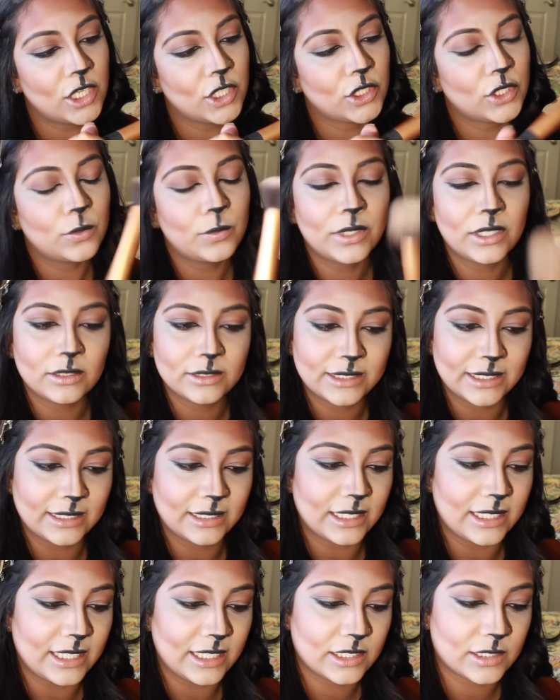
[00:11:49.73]
The Real
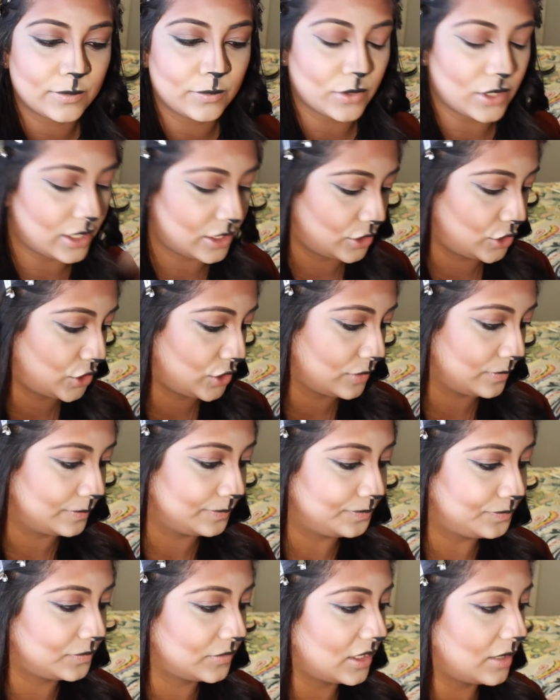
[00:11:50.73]
Techniques brush.
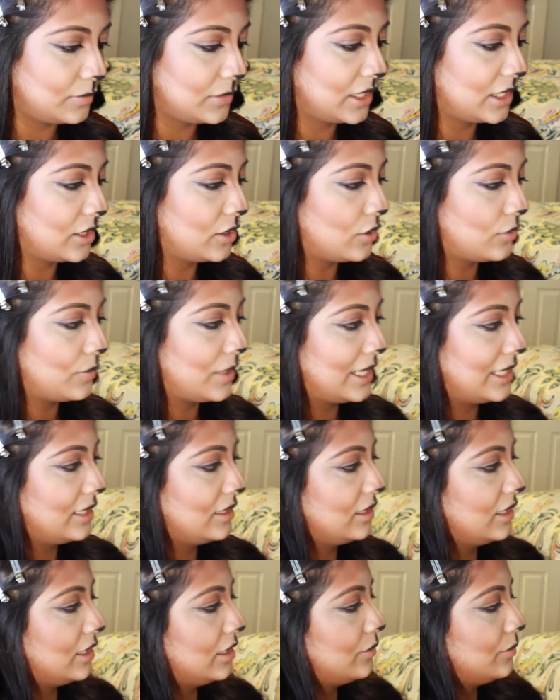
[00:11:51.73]
And I'm going to go right
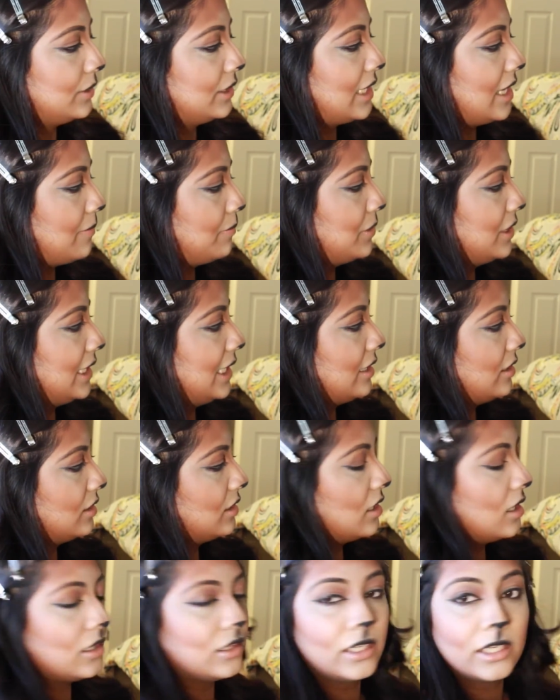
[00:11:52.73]
in there with that banana
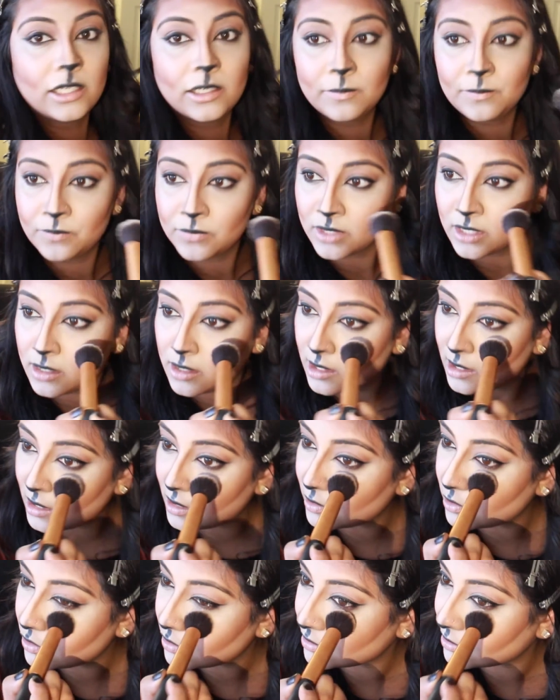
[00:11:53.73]
color
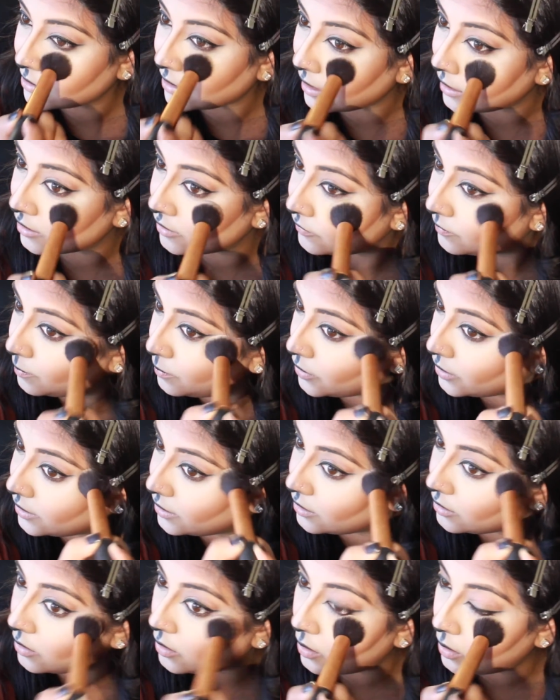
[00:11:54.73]
and just kind of put
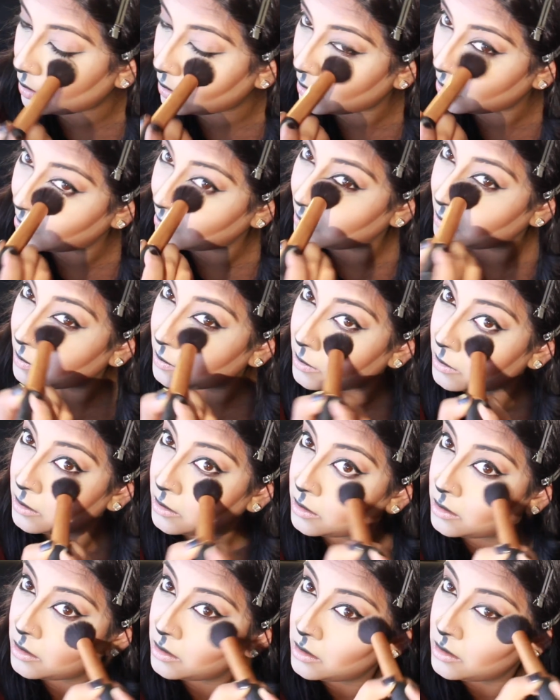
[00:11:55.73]
it all
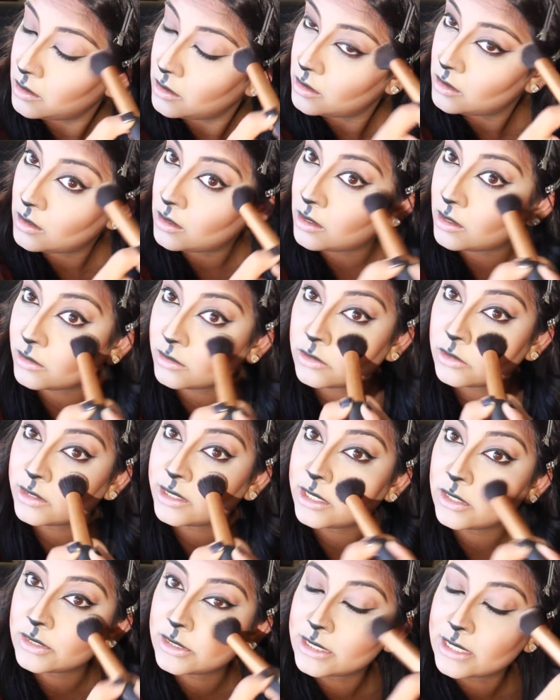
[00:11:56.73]
under
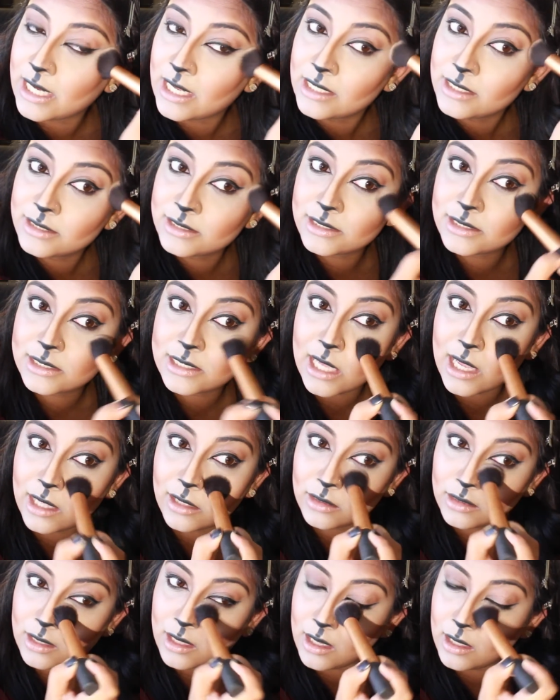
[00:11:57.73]
there to kind of
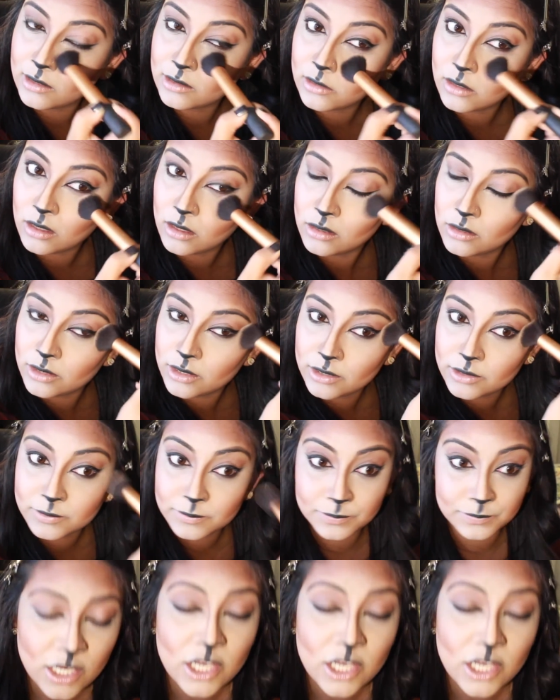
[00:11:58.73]
set that color.